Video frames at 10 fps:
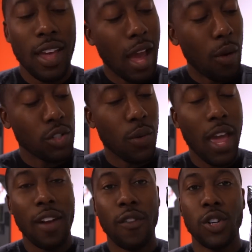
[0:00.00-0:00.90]
I wish you
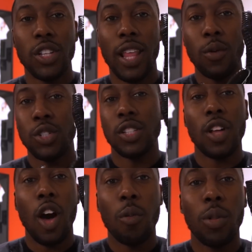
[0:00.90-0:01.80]
had a version that was just
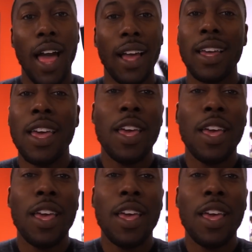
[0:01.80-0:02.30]
all black.